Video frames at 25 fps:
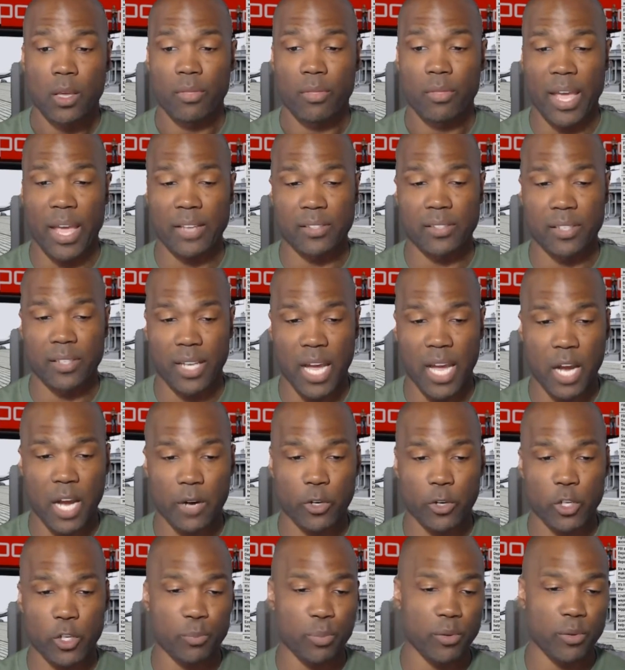Thanks to
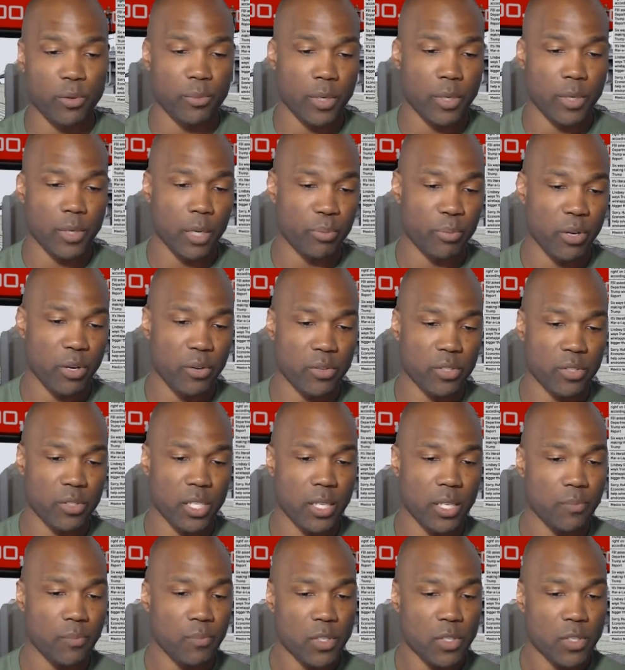Congress
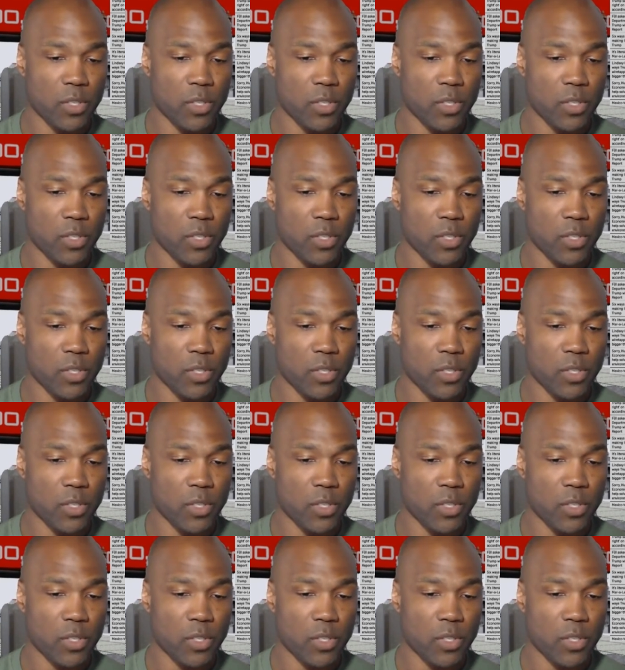previously